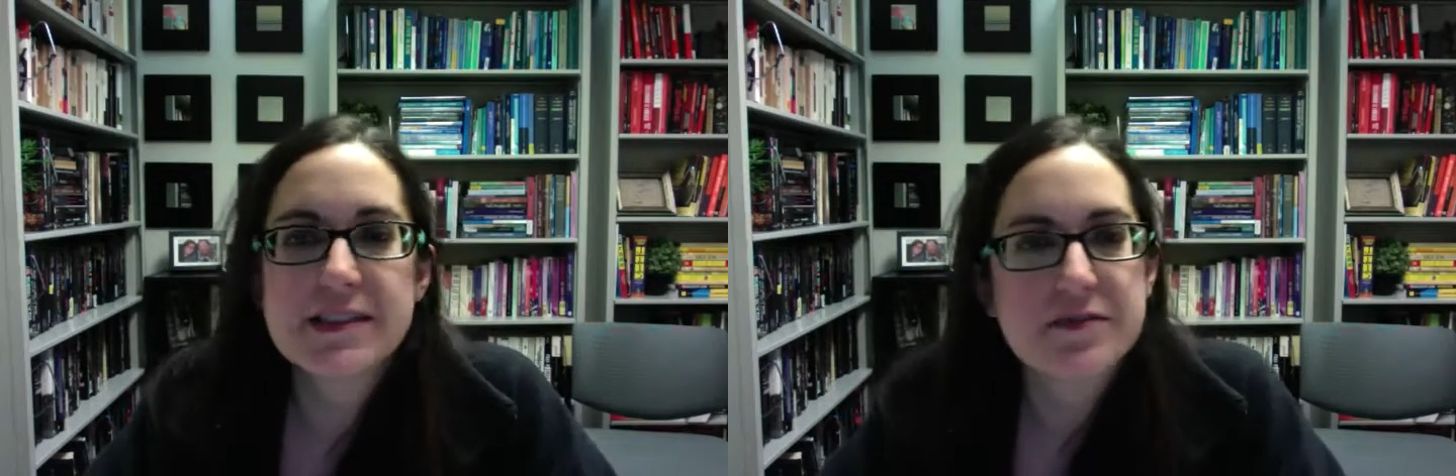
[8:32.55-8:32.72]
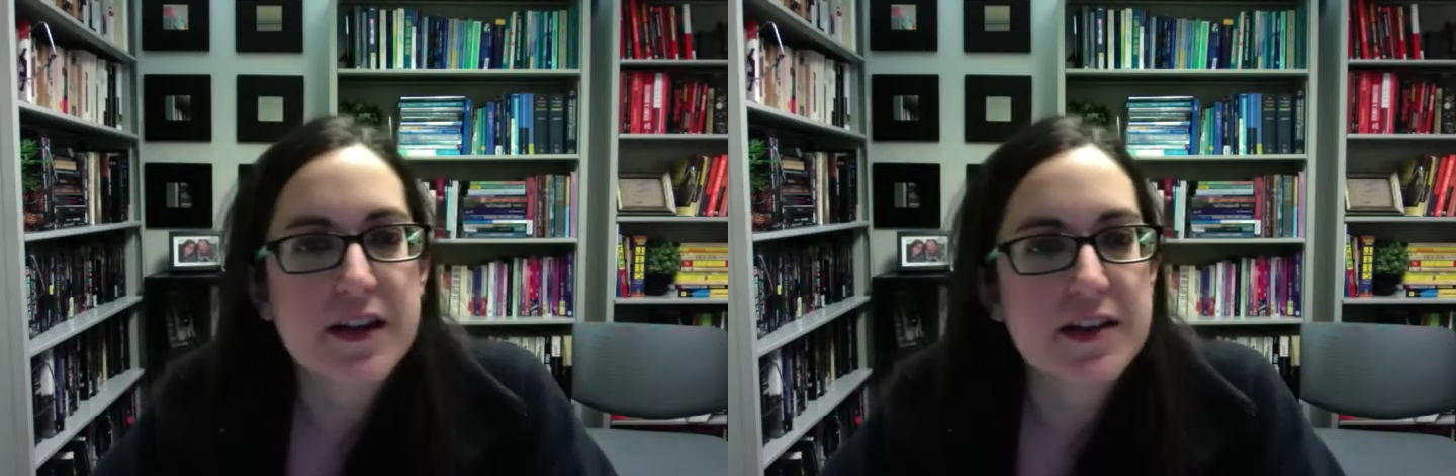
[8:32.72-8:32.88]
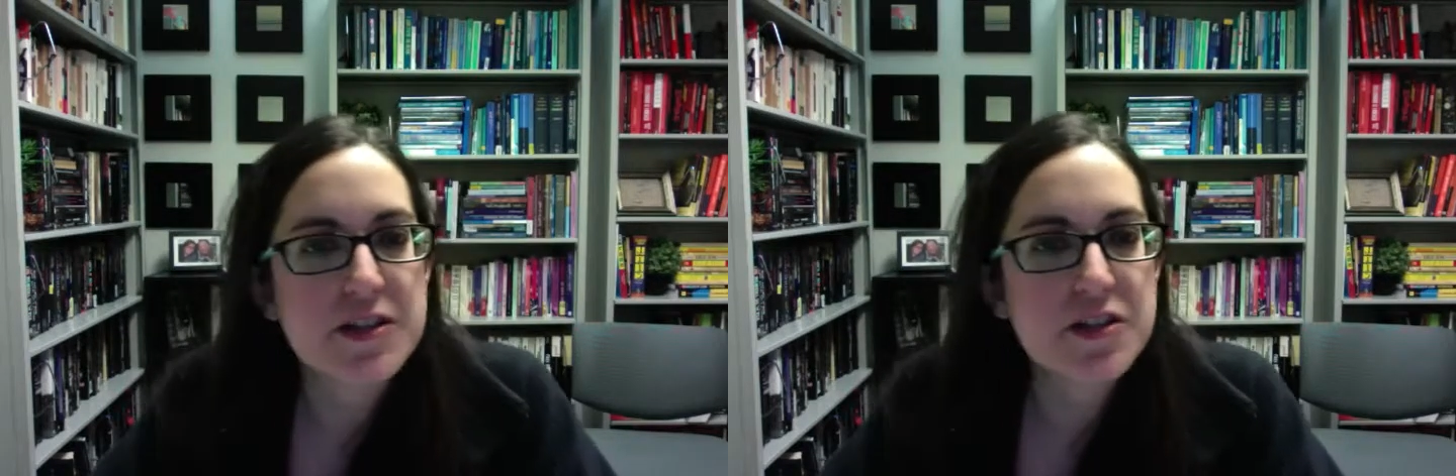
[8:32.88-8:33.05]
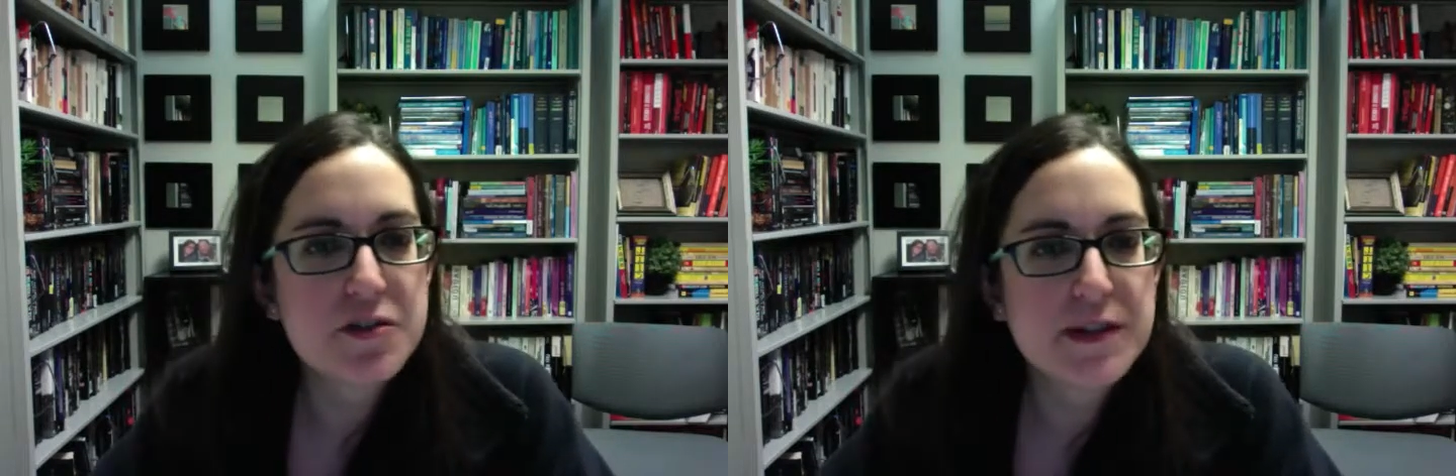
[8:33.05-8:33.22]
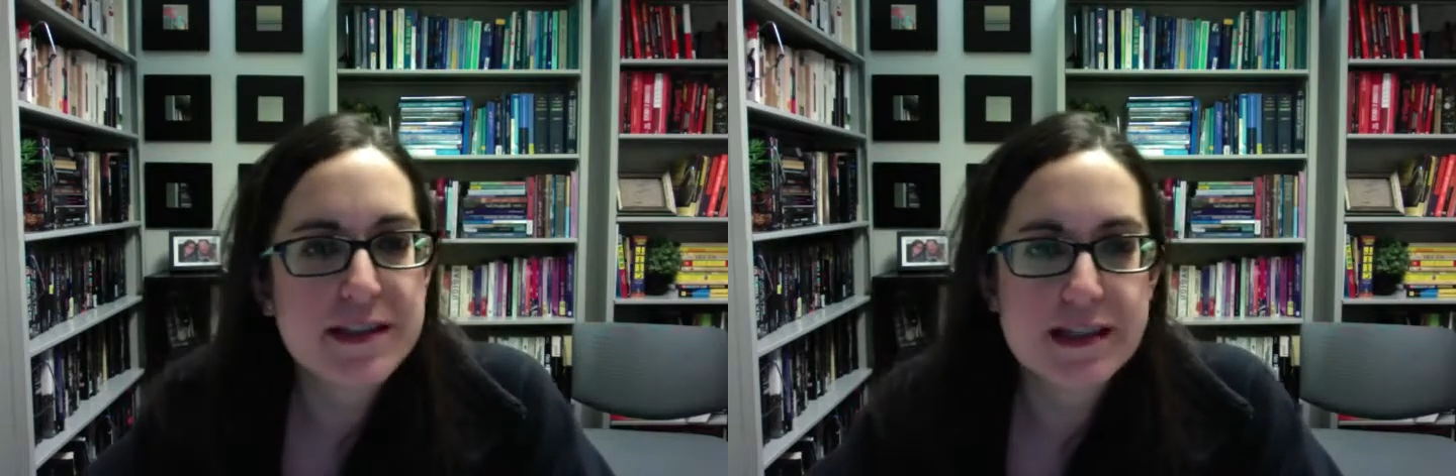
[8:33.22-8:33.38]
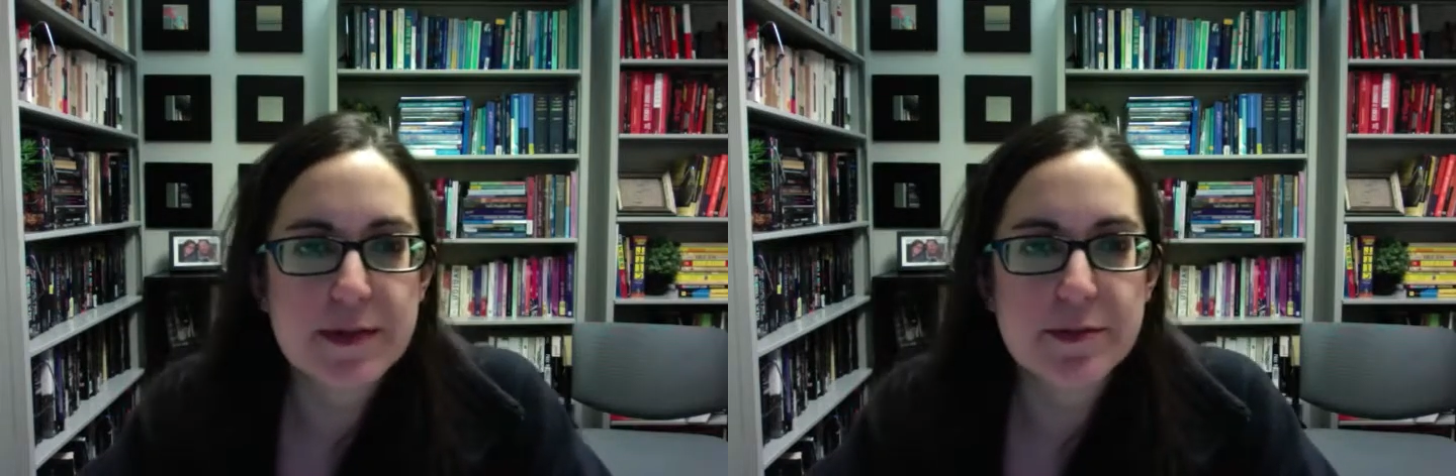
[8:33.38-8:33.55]
and find 2
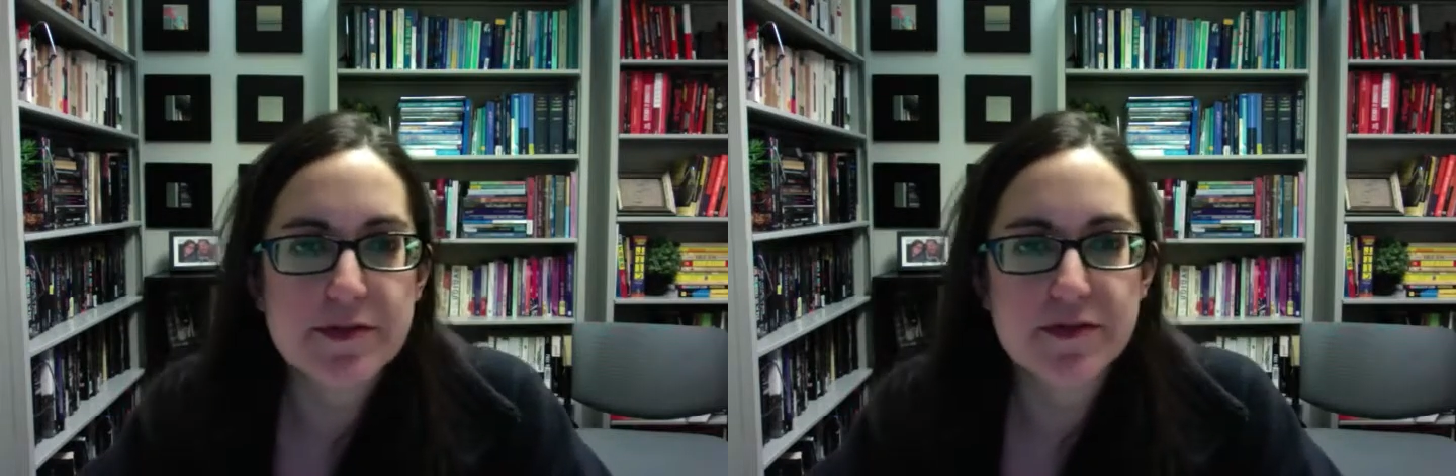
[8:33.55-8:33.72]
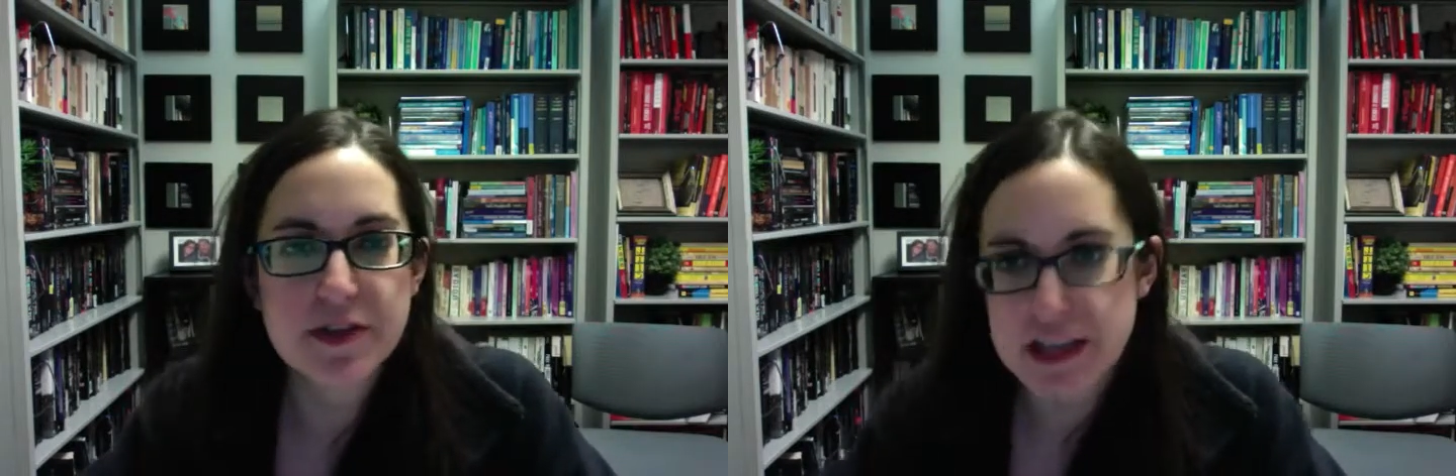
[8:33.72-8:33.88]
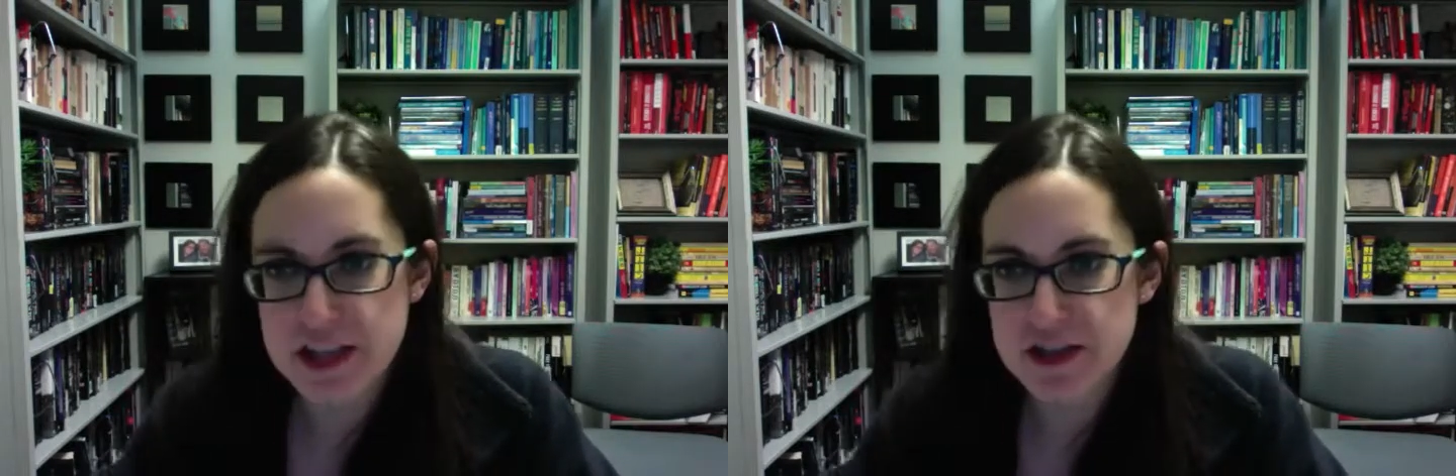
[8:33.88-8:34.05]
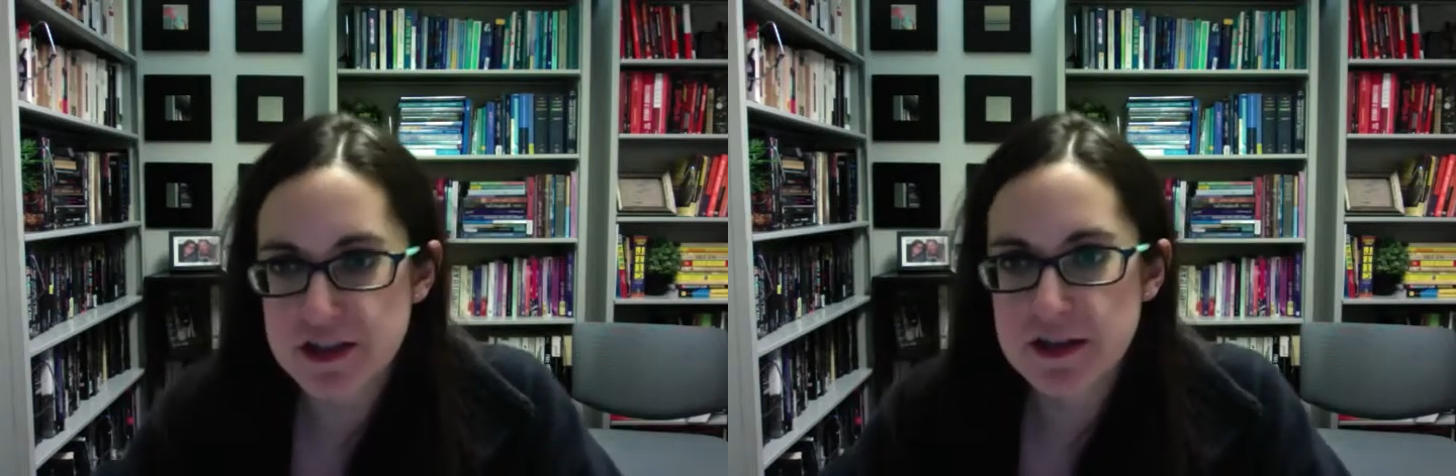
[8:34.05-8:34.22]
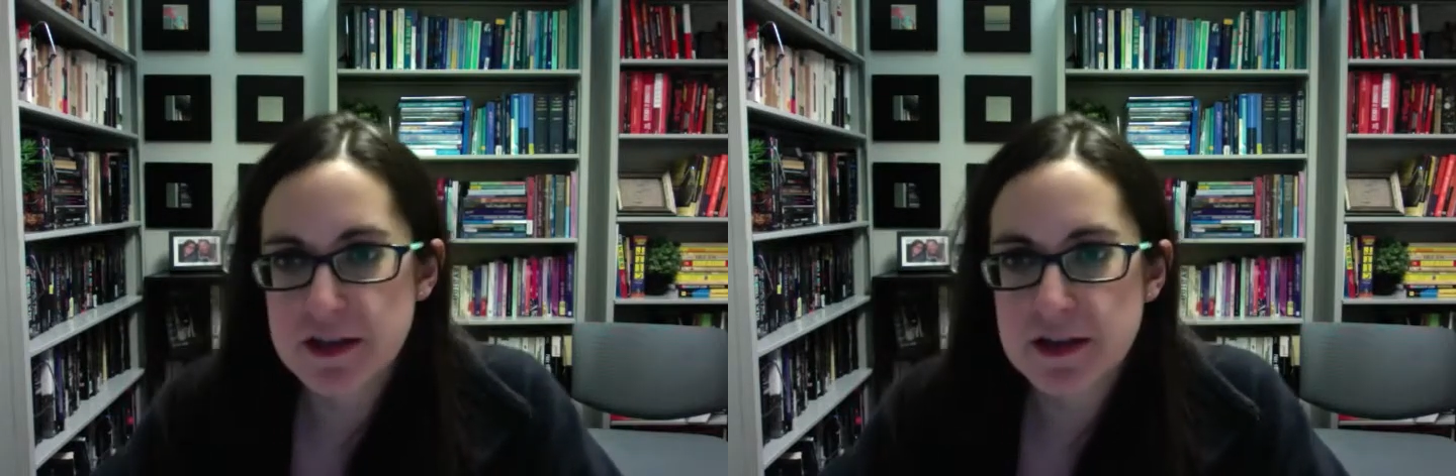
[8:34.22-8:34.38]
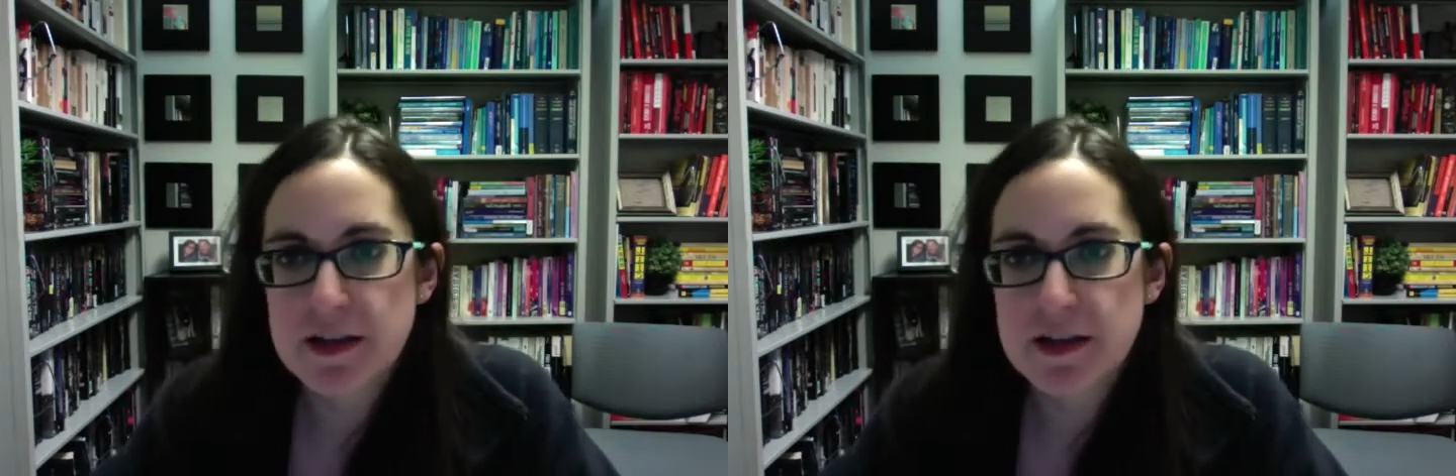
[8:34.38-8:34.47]
examples for each.